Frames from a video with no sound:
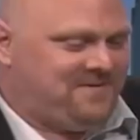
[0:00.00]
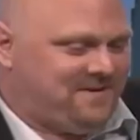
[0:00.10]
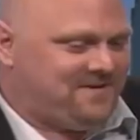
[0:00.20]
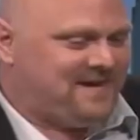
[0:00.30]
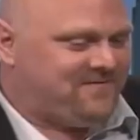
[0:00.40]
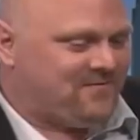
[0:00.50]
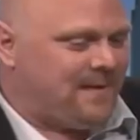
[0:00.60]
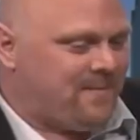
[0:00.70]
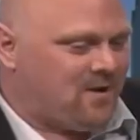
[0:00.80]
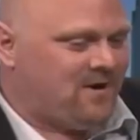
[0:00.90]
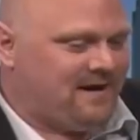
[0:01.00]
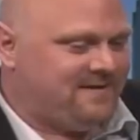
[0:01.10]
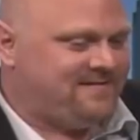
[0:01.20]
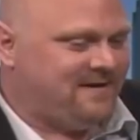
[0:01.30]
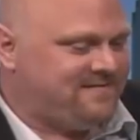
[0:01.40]
years after Rabbi Bar Bar
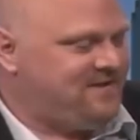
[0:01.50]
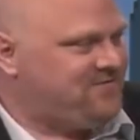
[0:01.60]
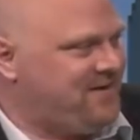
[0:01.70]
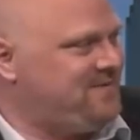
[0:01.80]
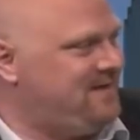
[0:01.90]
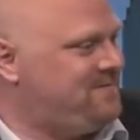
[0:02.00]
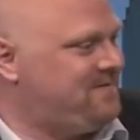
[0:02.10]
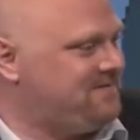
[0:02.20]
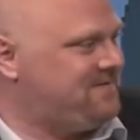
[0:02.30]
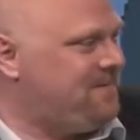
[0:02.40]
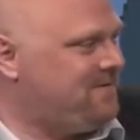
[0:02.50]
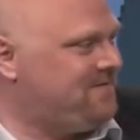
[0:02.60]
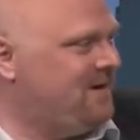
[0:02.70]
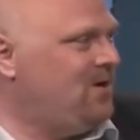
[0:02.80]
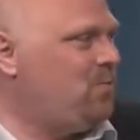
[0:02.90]
Chana saying, sages transmit the name to their
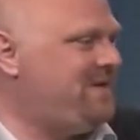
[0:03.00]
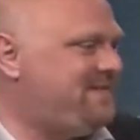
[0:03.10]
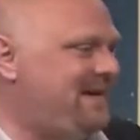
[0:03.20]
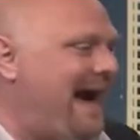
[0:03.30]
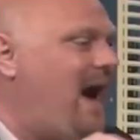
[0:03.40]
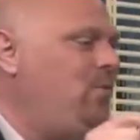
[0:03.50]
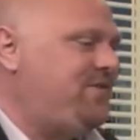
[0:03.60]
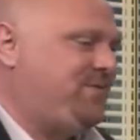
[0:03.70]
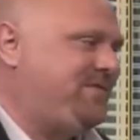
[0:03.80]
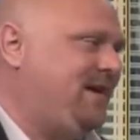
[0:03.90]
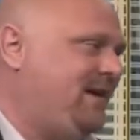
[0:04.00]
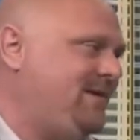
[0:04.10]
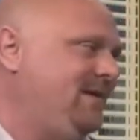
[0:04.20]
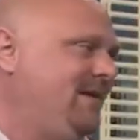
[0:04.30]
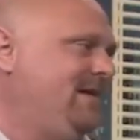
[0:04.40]
disciples, we see how this was
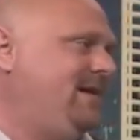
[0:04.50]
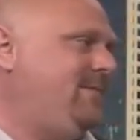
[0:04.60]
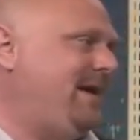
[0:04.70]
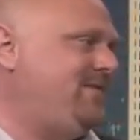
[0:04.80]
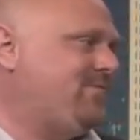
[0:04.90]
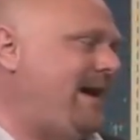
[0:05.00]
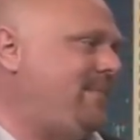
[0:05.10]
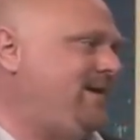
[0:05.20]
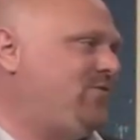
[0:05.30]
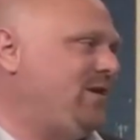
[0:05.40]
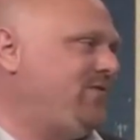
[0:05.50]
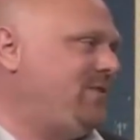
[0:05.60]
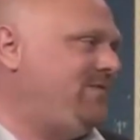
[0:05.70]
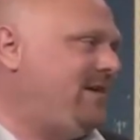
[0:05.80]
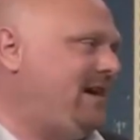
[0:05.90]
done by this rabbi in
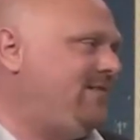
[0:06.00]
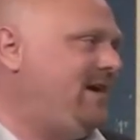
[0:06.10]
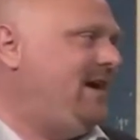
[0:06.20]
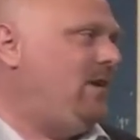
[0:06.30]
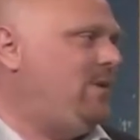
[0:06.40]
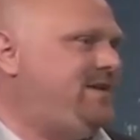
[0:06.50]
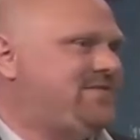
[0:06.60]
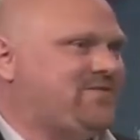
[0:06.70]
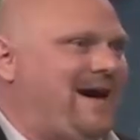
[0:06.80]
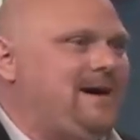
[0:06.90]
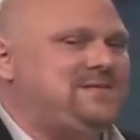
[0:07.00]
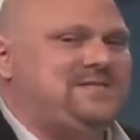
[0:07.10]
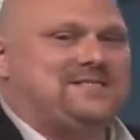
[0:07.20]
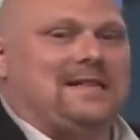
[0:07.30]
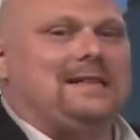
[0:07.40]
1225. And what he describes is
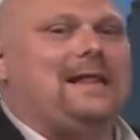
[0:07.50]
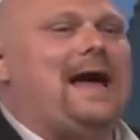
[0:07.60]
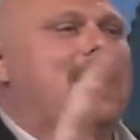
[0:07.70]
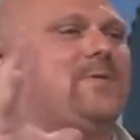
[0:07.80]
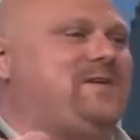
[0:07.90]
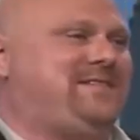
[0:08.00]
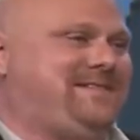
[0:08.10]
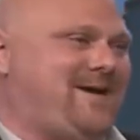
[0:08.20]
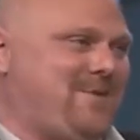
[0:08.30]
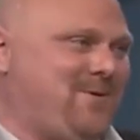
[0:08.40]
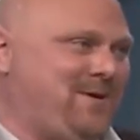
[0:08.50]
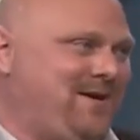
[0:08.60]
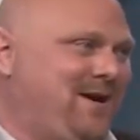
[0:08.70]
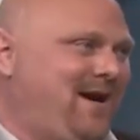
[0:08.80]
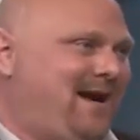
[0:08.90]
this elaborate ceremony.
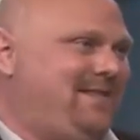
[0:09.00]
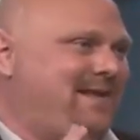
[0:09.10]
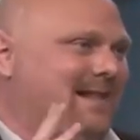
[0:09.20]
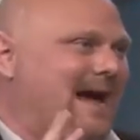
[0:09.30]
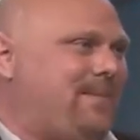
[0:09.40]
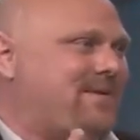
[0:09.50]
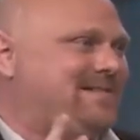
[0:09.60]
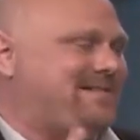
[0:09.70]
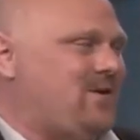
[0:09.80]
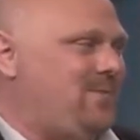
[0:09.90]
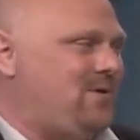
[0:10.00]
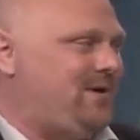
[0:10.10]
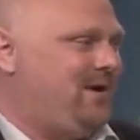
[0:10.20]
And in the elaborate ceremony,